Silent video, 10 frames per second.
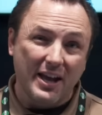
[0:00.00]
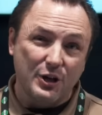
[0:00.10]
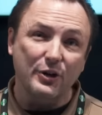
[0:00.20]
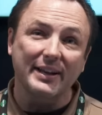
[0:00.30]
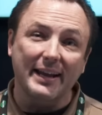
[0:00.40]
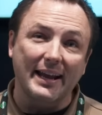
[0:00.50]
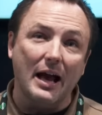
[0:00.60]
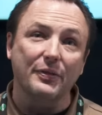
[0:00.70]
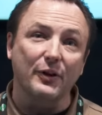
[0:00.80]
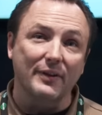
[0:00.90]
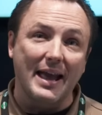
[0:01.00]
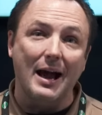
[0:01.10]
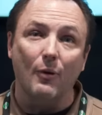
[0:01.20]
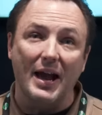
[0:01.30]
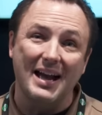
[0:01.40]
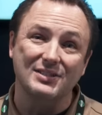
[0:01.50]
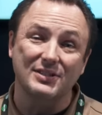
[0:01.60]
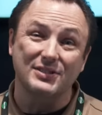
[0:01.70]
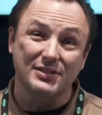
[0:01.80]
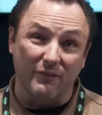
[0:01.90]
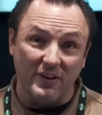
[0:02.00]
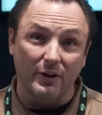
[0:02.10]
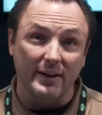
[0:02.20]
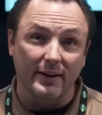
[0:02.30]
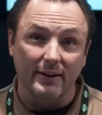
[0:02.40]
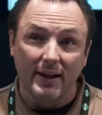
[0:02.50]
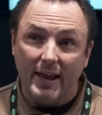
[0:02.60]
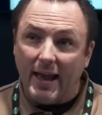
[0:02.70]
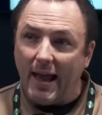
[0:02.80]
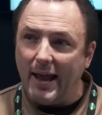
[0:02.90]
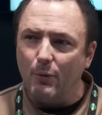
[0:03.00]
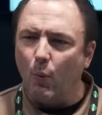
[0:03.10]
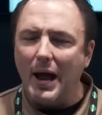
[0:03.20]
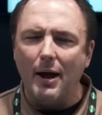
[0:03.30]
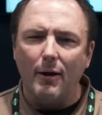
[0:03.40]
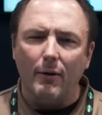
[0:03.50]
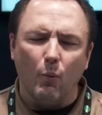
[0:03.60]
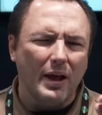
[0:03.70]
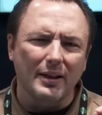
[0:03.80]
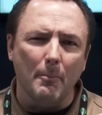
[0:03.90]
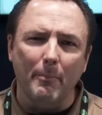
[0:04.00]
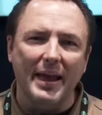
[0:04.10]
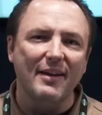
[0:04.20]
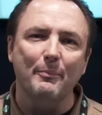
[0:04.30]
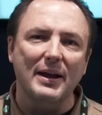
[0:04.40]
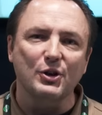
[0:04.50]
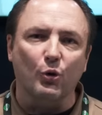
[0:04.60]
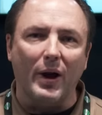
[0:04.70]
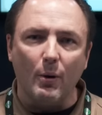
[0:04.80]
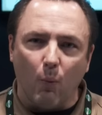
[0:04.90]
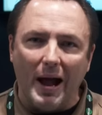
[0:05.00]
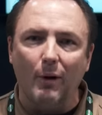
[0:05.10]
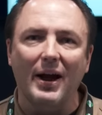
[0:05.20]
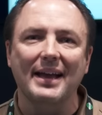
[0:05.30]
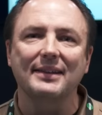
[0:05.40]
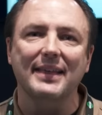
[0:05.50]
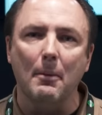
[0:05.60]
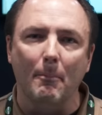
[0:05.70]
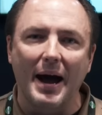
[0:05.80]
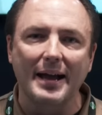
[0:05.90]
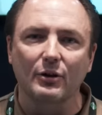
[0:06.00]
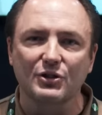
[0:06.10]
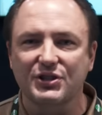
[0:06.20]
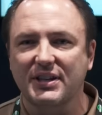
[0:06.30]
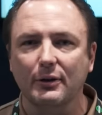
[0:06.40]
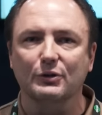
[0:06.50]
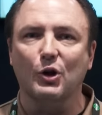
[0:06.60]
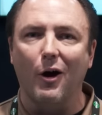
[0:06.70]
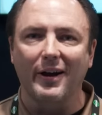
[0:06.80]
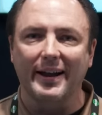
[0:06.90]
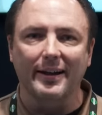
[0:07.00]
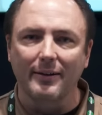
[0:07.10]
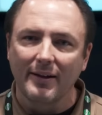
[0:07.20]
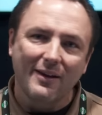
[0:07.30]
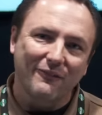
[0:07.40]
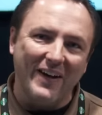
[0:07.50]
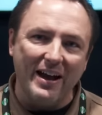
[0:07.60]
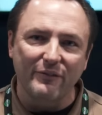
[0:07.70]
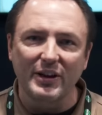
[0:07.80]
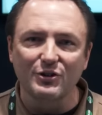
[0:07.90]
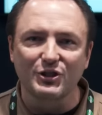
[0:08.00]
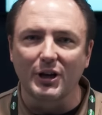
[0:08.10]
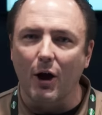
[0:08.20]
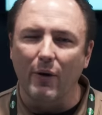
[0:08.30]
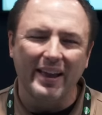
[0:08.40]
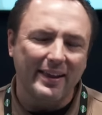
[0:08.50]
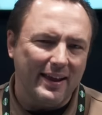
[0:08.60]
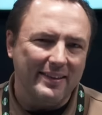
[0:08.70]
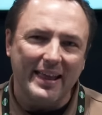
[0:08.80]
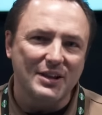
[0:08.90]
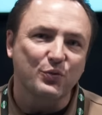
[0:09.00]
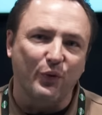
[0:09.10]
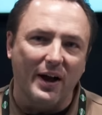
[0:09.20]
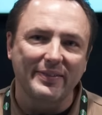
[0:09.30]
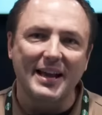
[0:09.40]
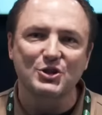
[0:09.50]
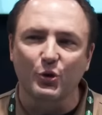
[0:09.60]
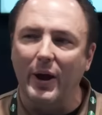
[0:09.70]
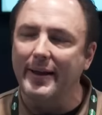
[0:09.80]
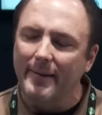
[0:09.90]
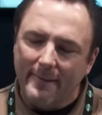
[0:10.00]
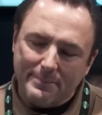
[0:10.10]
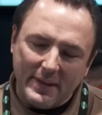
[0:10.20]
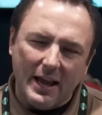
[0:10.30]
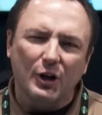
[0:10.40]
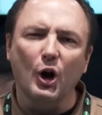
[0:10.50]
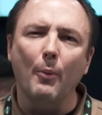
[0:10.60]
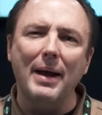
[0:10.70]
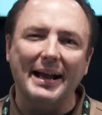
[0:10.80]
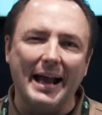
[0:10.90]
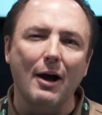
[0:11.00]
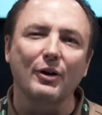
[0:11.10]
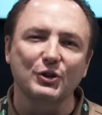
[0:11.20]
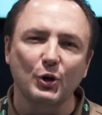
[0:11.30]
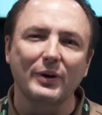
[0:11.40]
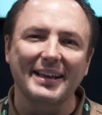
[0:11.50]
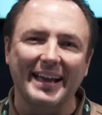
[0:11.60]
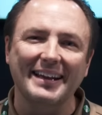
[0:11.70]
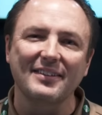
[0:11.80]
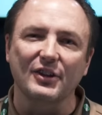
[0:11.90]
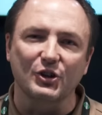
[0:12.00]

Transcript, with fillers: You can get out there now as a civilian and while well it may have been great, wow, I hit that mile steel target five years ago, and, and that's fun, that's great go back out and do it again in the